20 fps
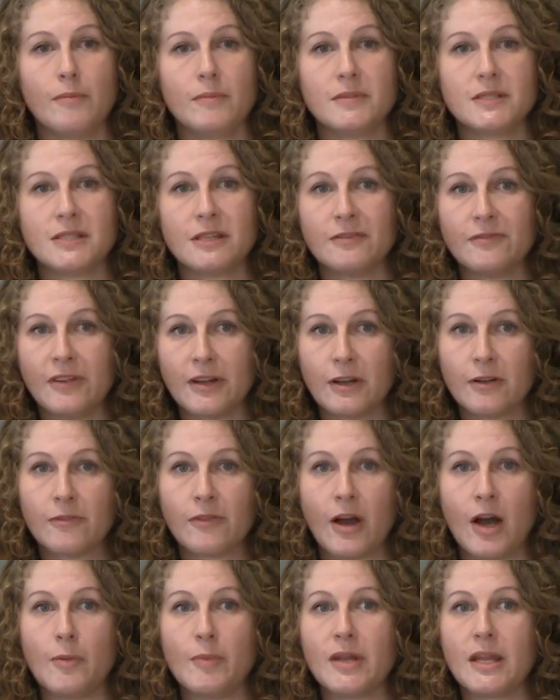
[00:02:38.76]
severe
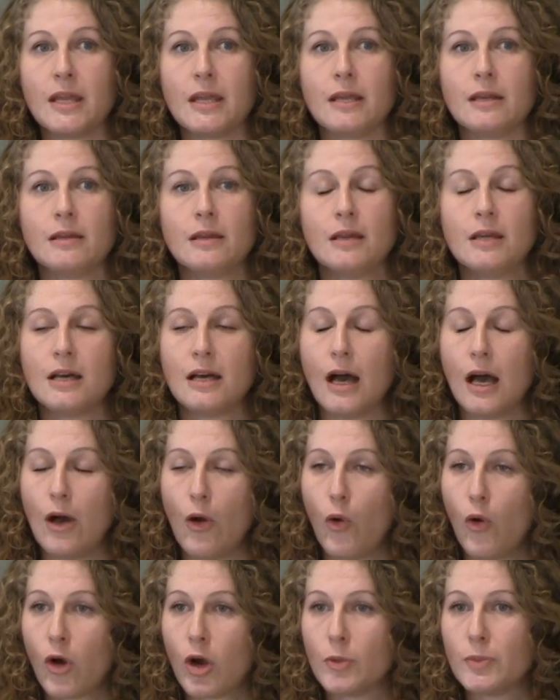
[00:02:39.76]
vomiting, a
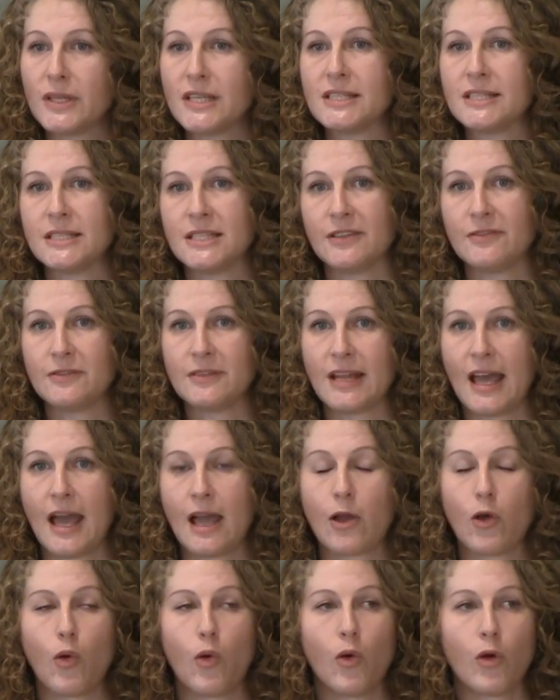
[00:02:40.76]
horribly stiff
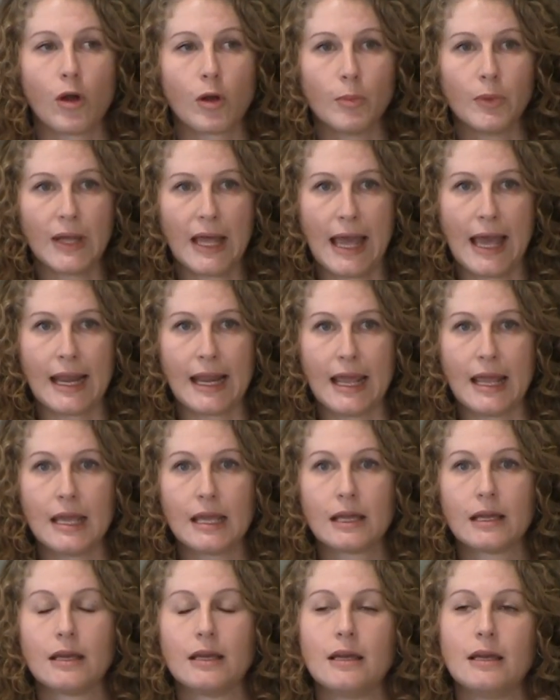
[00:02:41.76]
neck, horrible
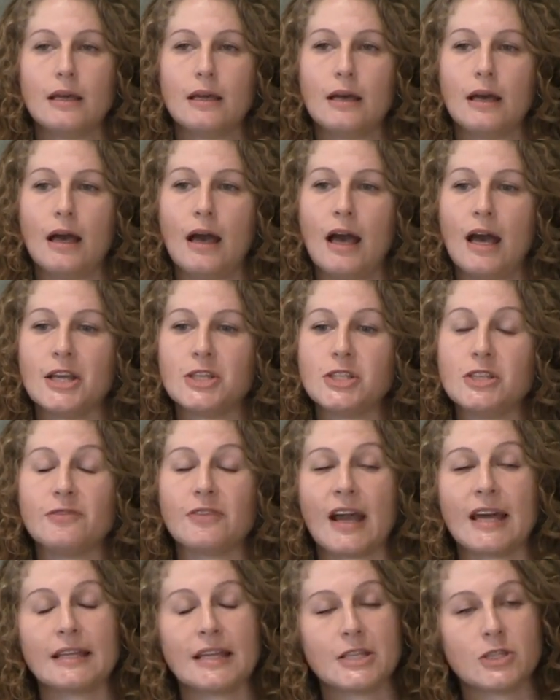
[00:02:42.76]
headache, she
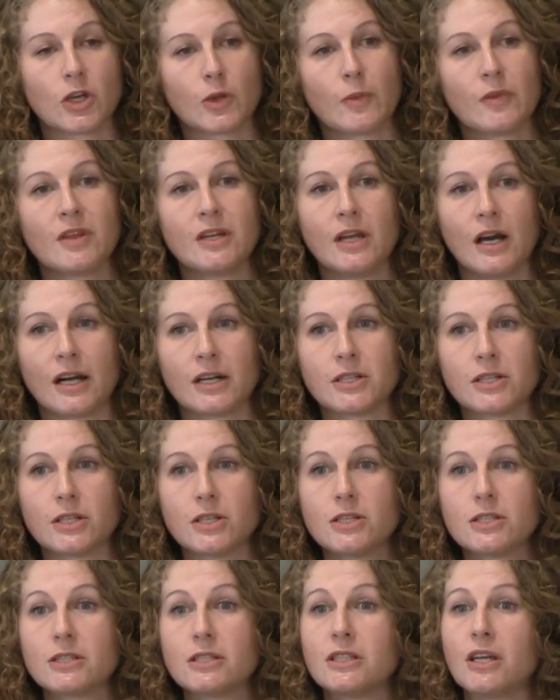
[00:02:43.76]
finally took me to the
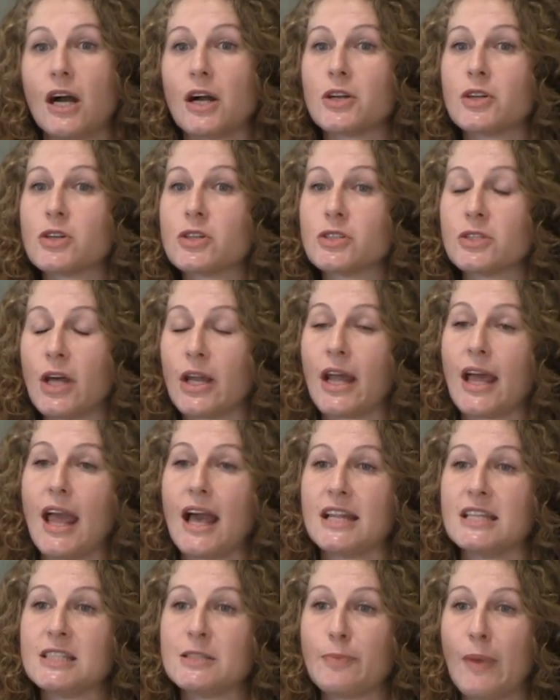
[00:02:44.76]
doctors. The doctors thought I
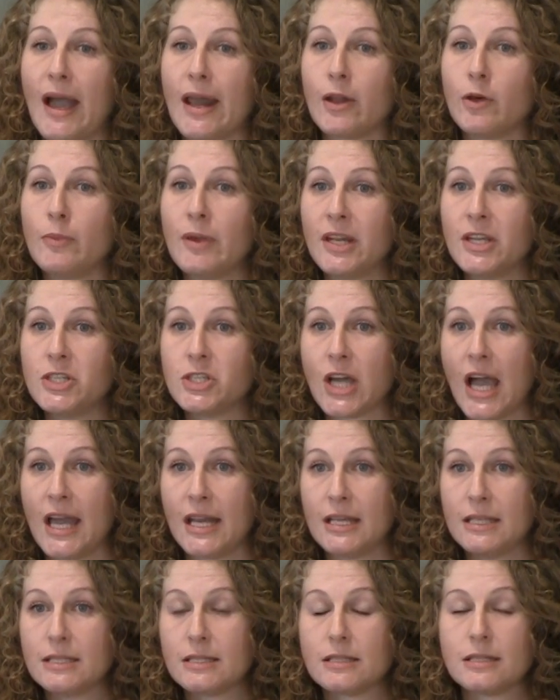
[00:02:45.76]
had spinal
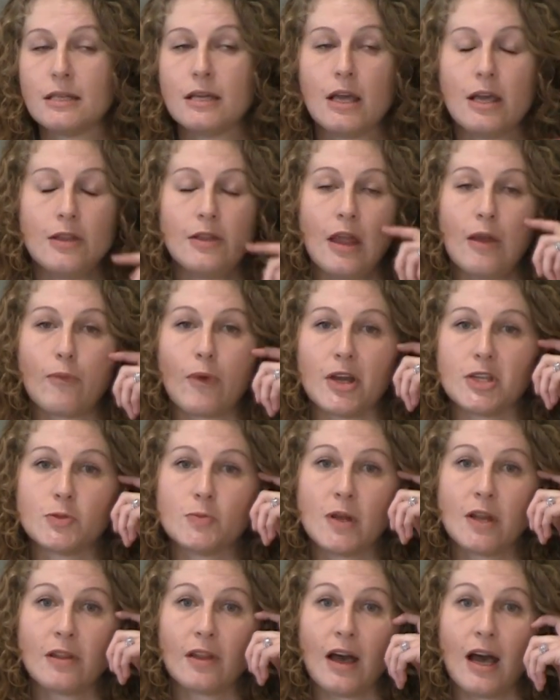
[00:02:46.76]
meningitis. They rushed
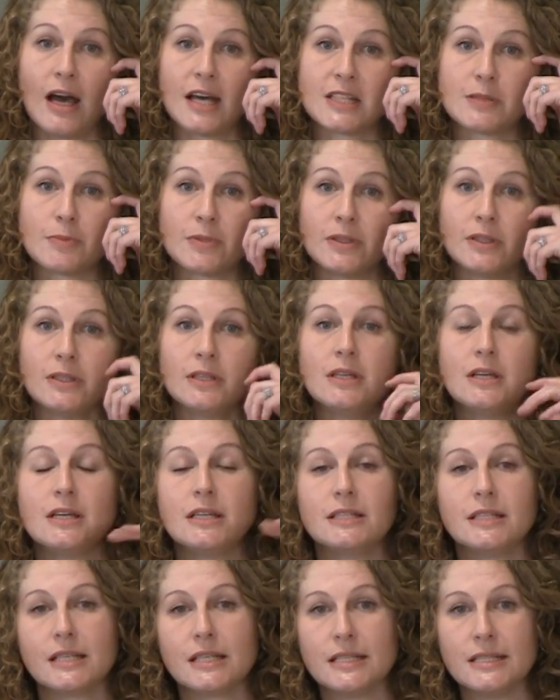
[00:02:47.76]
me to the hospital,
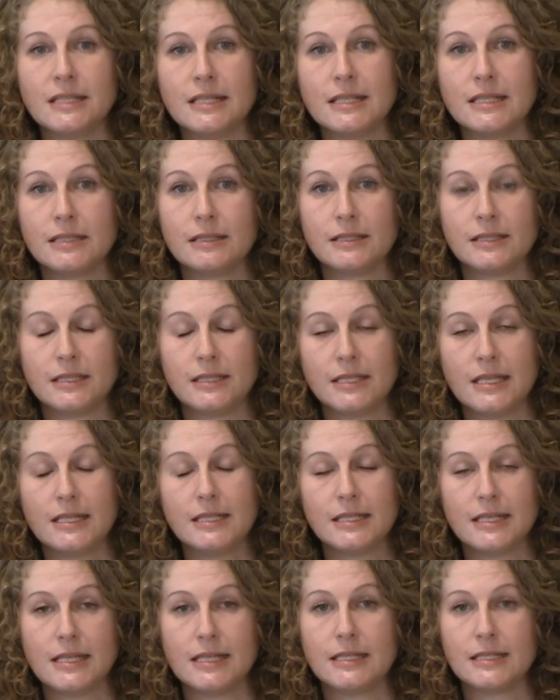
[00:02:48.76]
did a
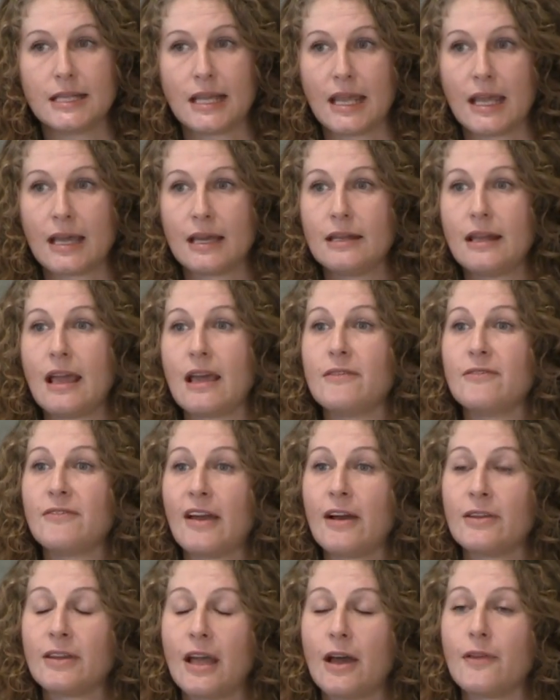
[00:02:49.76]
CT scan, and
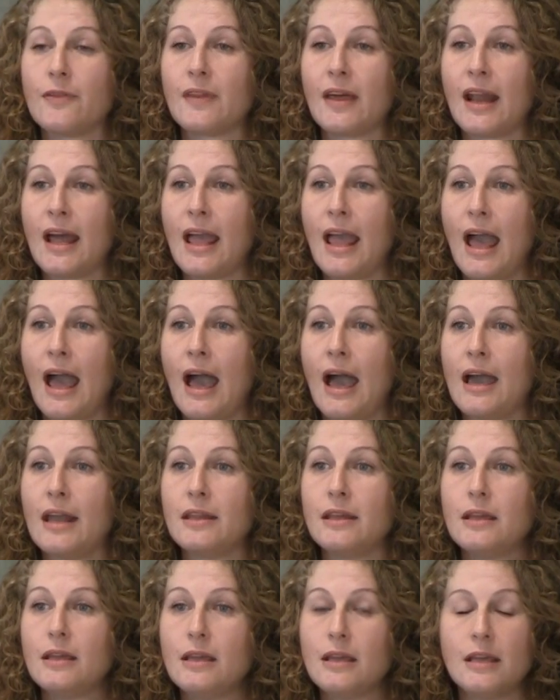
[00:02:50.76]
found out that I had
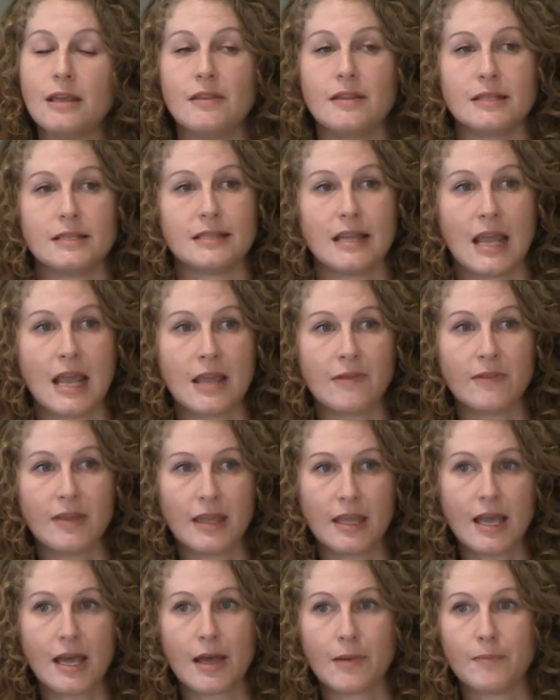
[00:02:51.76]
this
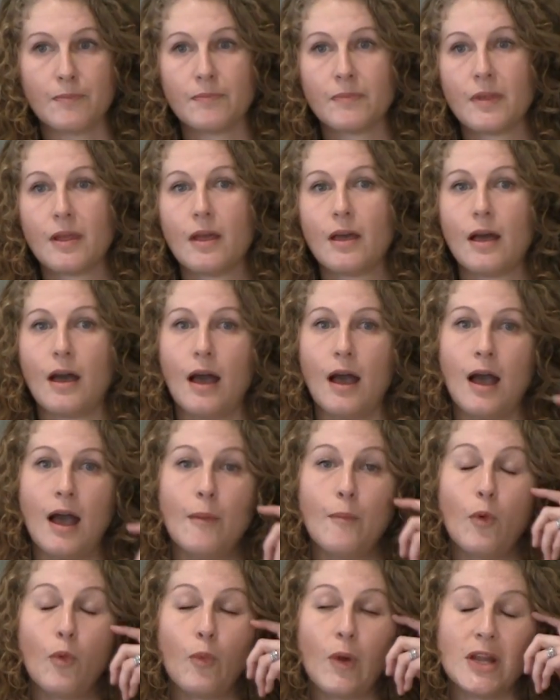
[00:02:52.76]

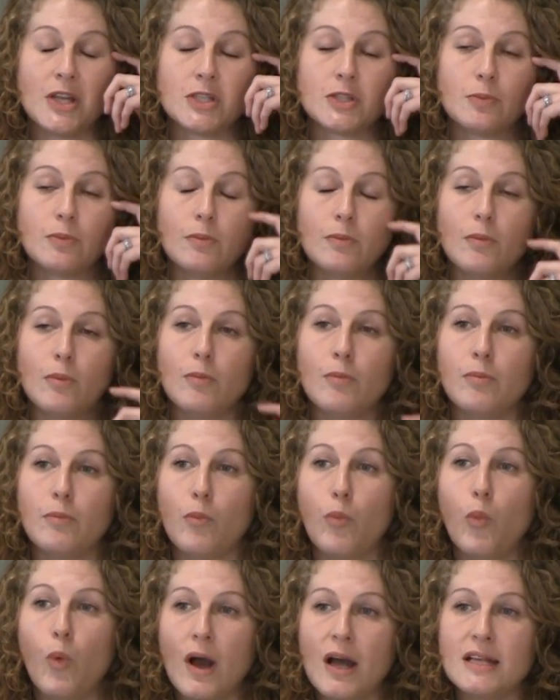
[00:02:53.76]
AVM, which
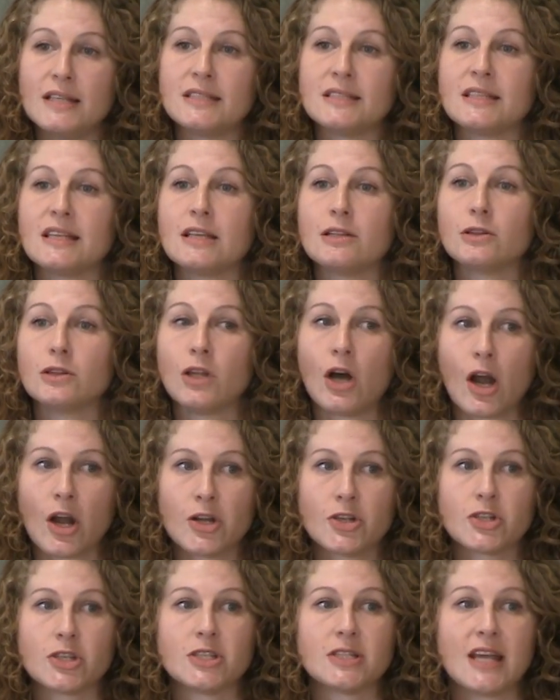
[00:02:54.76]
was the
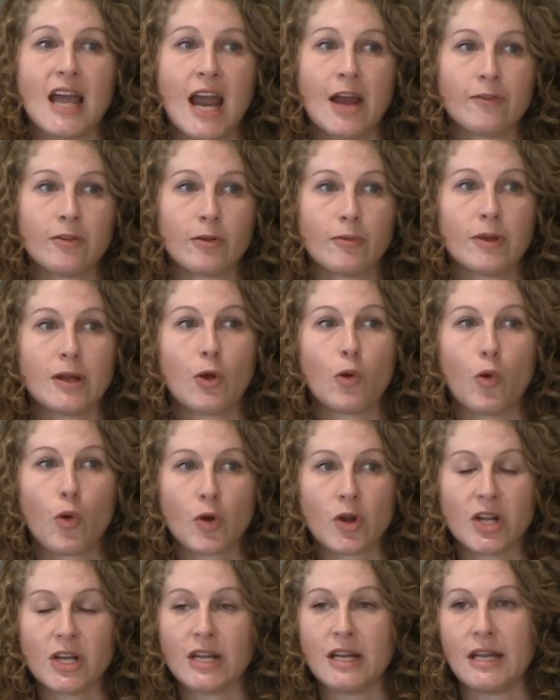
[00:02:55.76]
largest ever
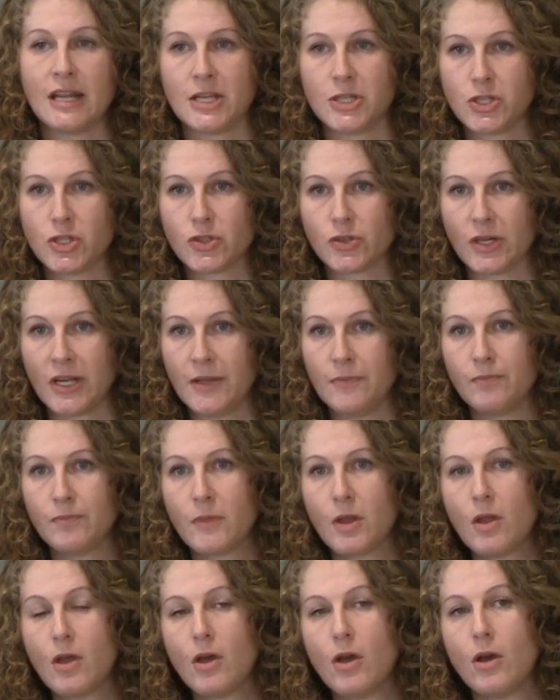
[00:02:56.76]
recorded in history.
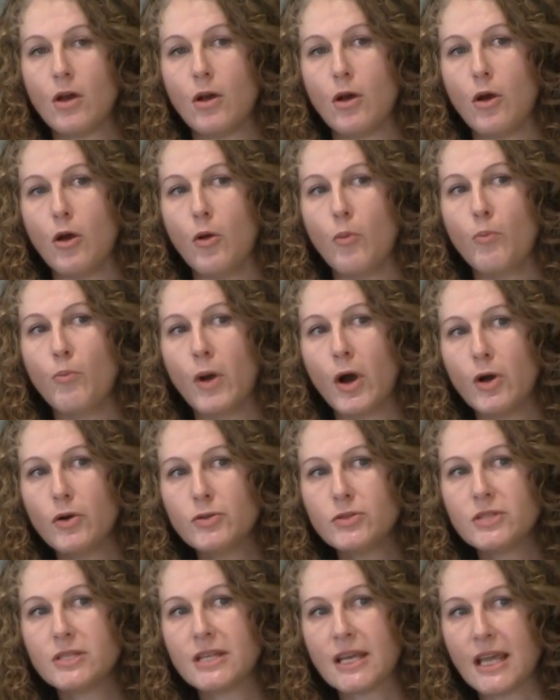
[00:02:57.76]

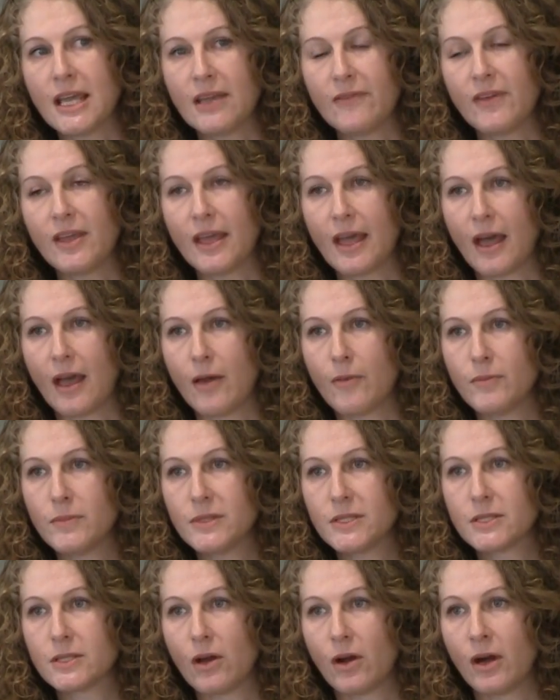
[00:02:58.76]
Most
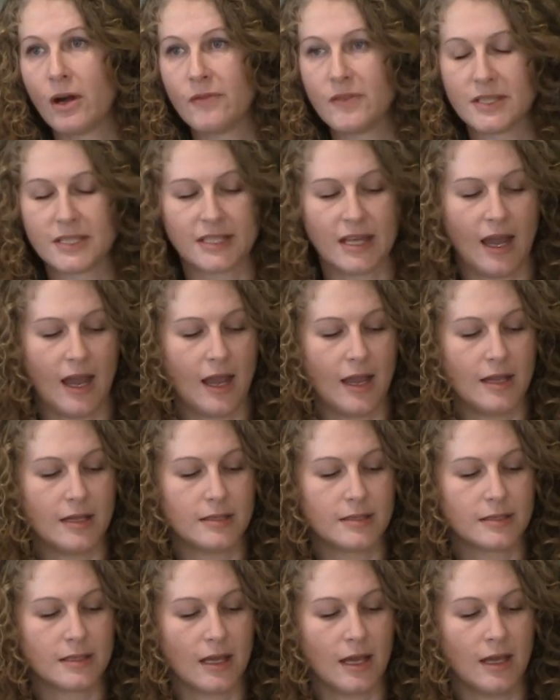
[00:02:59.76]
AVMs are the
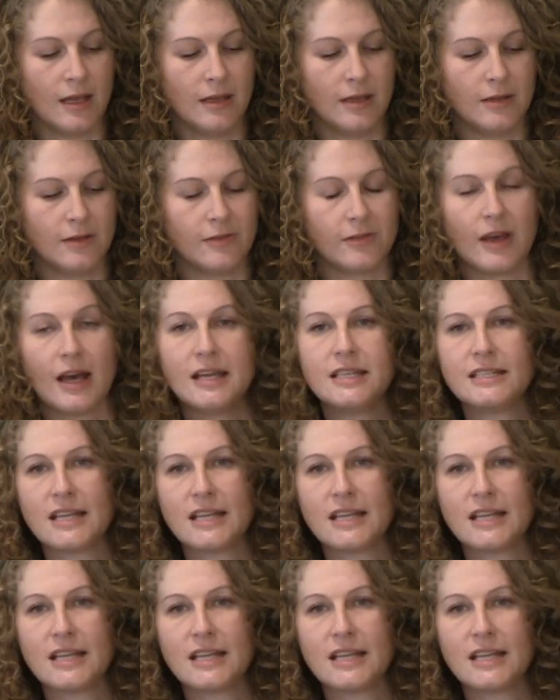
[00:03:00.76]
size of a